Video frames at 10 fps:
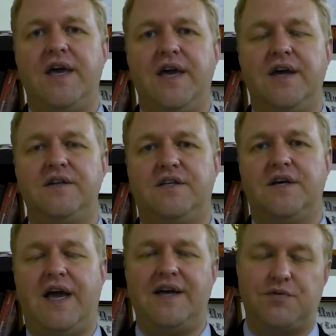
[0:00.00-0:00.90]
It,
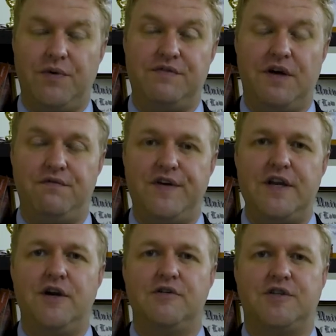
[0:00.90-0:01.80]
as we've done
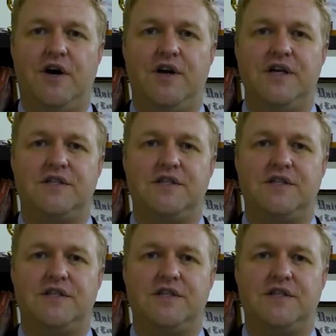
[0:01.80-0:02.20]
videos on,